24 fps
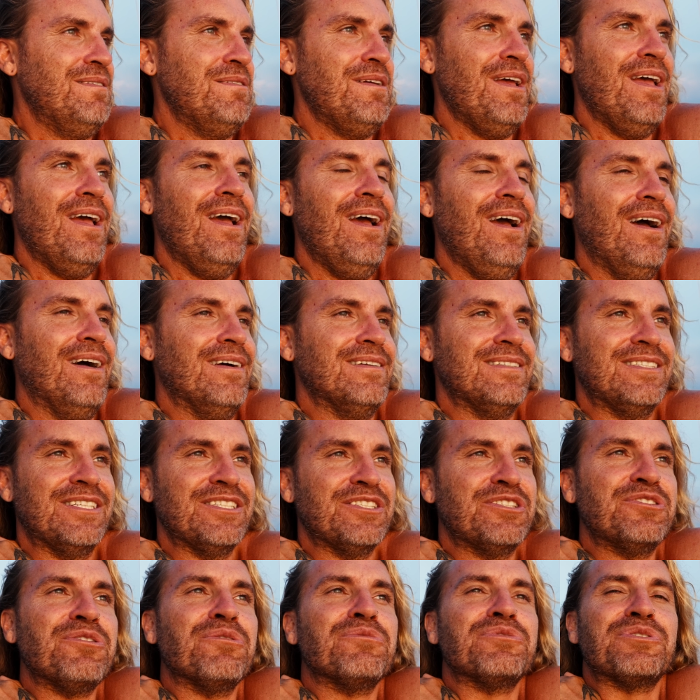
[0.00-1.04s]
Yeah, it's
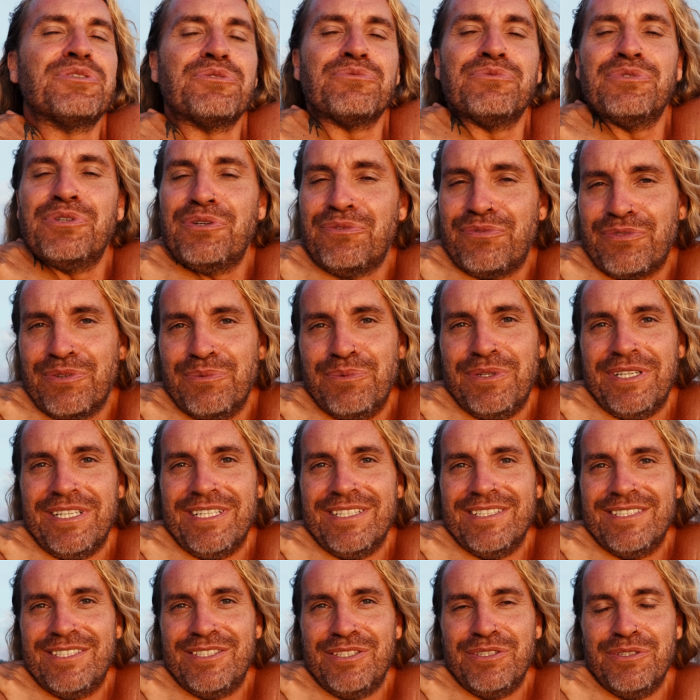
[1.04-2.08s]
just so surreal for
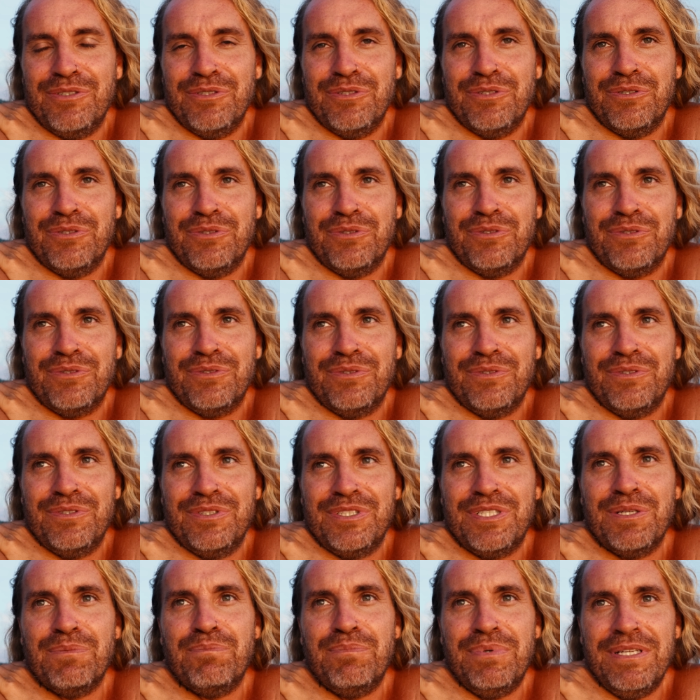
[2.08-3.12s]
me to
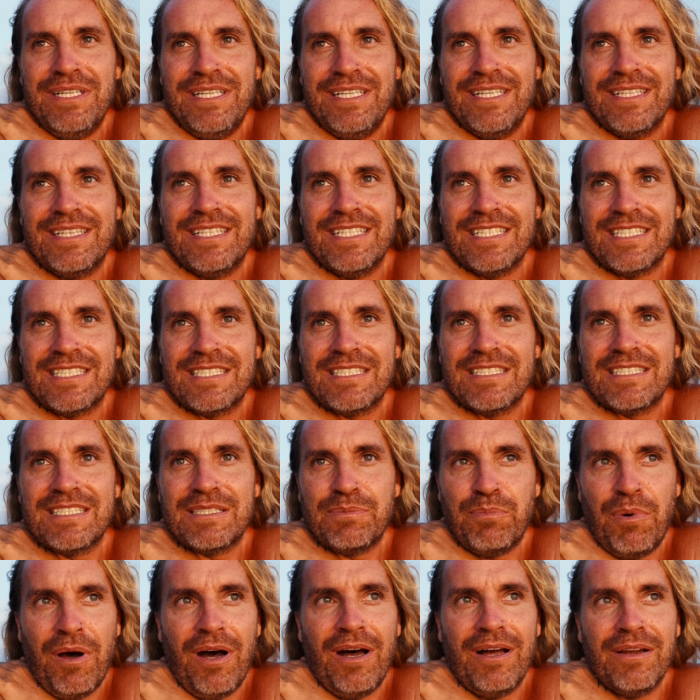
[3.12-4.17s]
be at this
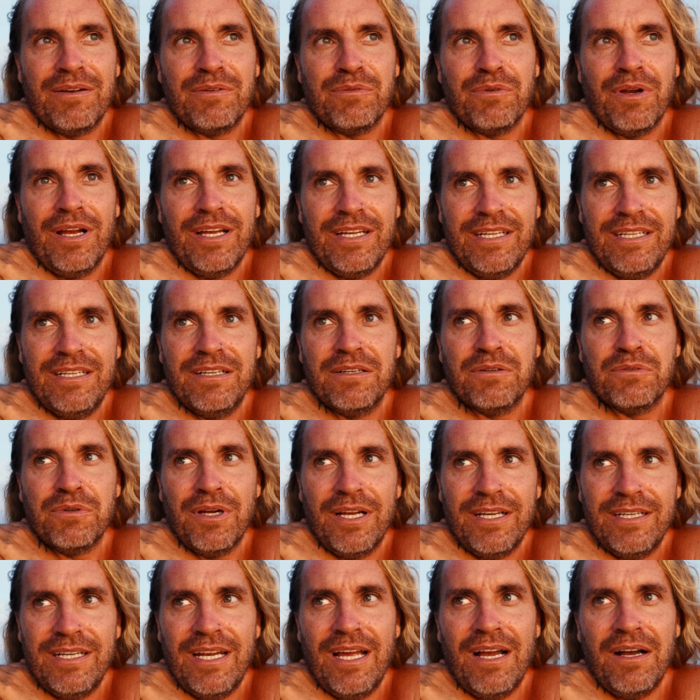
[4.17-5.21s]
spot right here,
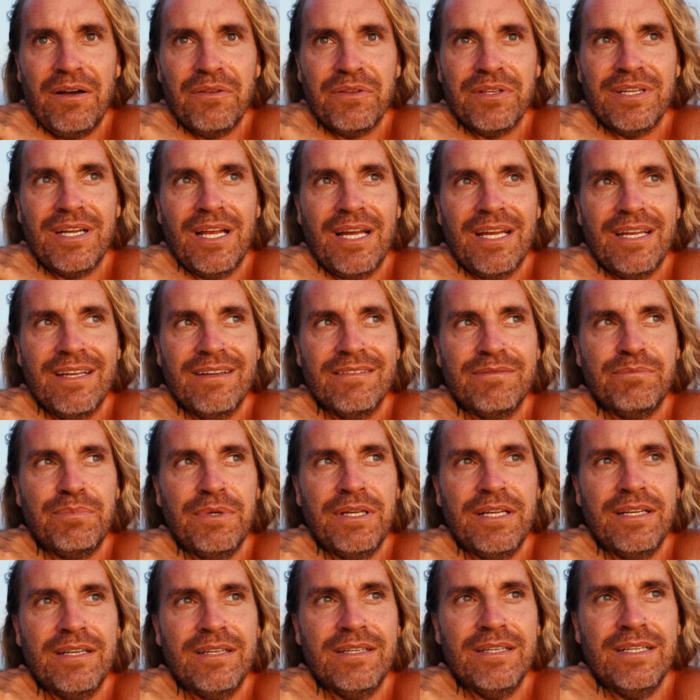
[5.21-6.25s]
right now, that I have
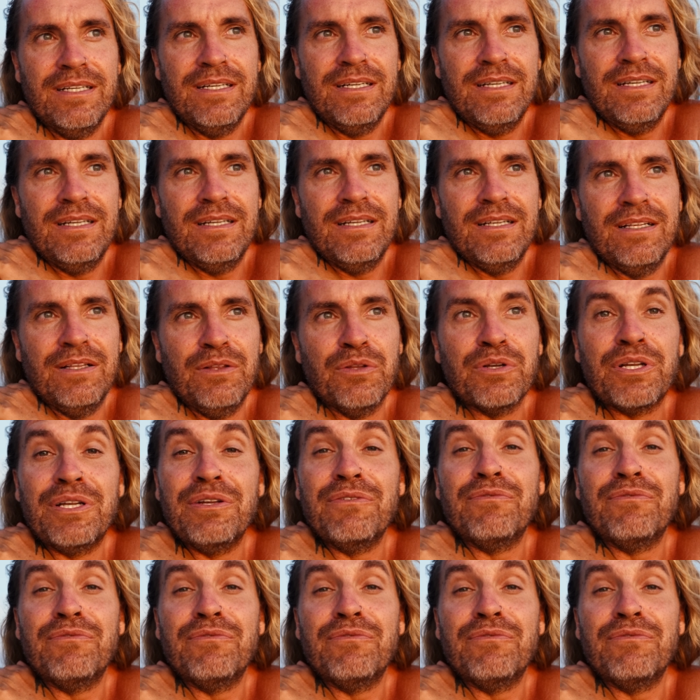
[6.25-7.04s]
been looking